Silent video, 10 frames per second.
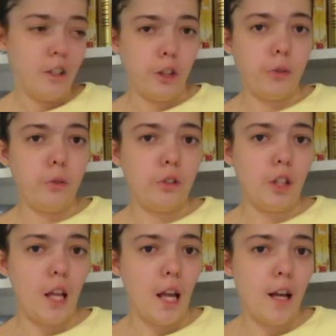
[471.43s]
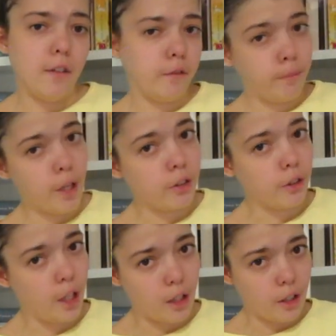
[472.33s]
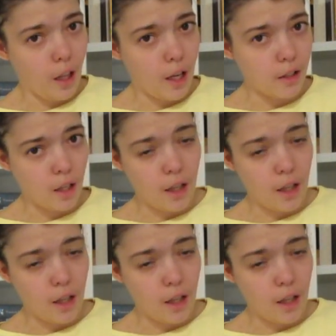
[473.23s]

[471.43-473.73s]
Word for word: those have much later dates,